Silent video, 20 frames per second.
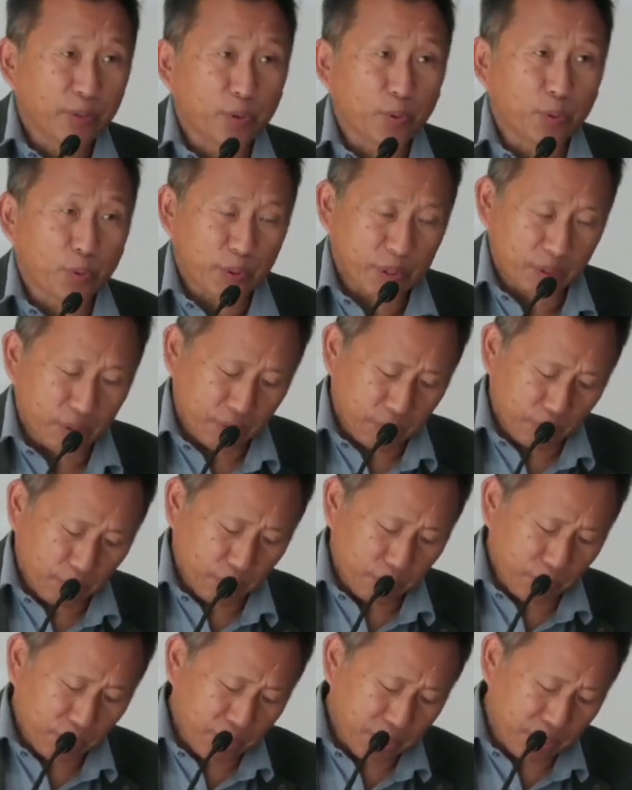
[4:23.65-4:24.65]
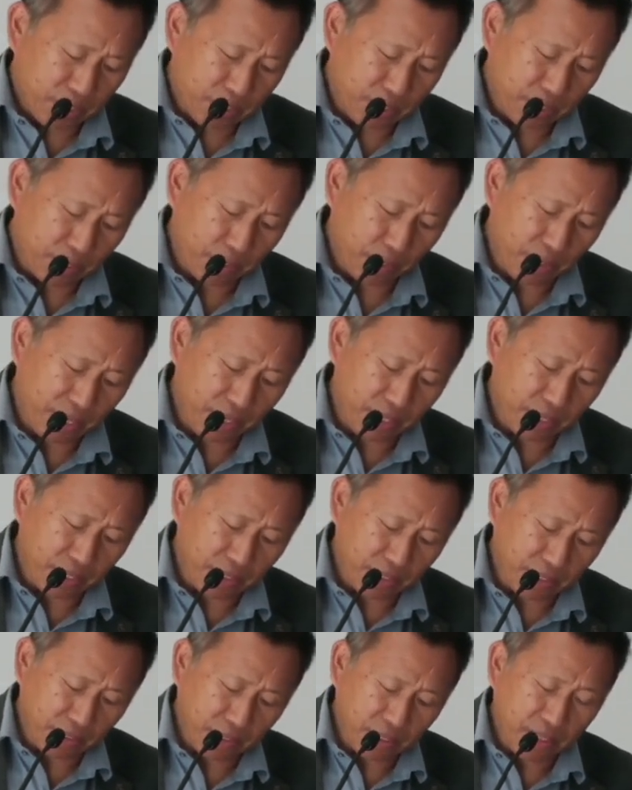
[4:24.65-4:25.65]
towards
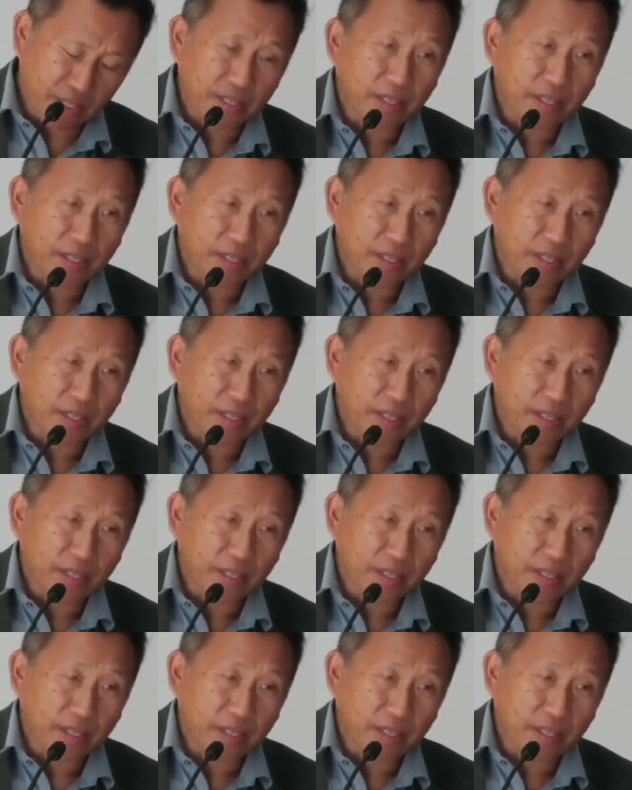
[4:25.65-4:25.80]
making